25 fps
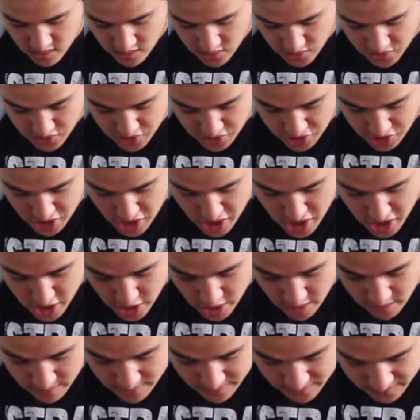So,
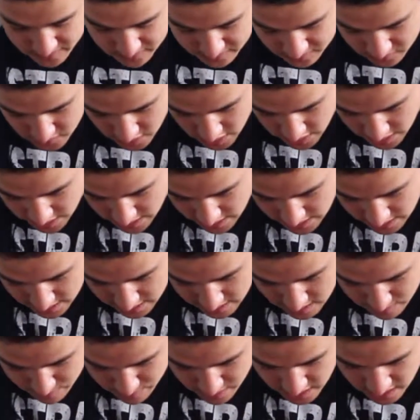we're going to cut
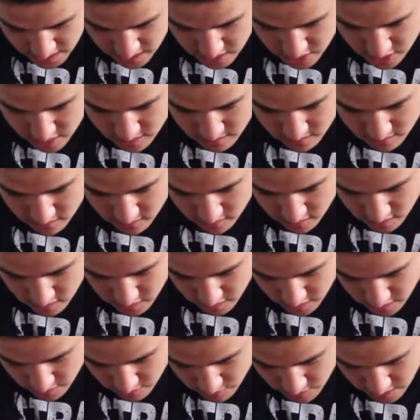the peach. Oh,
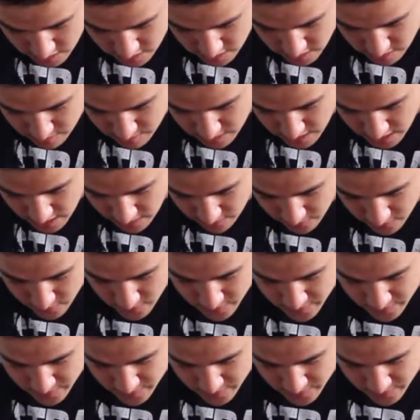they're really careful.